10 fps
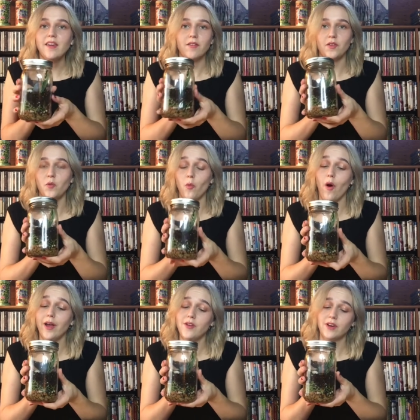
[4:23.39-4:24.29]
If you
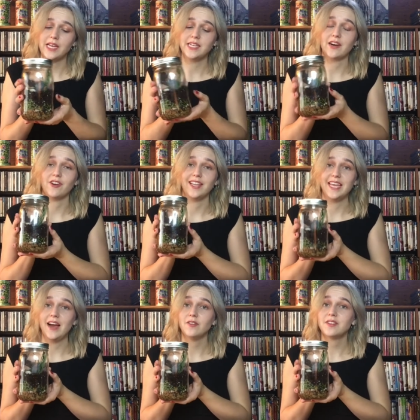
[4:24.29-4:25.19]
want, you can decorate
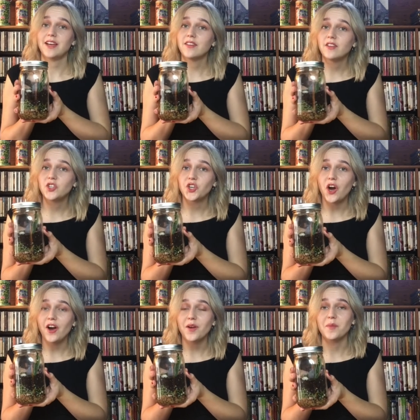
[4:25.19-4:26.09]
the outside of the
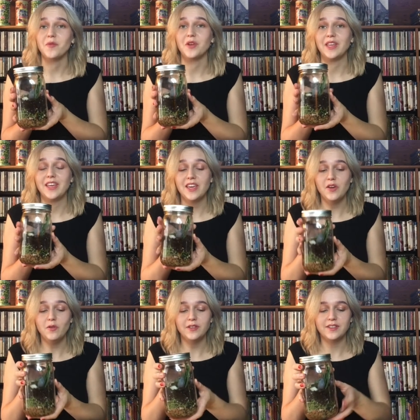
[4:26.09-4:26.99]
jar, It'd be really
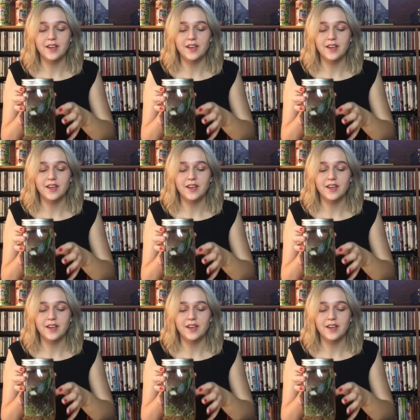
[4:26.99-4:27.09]
cute.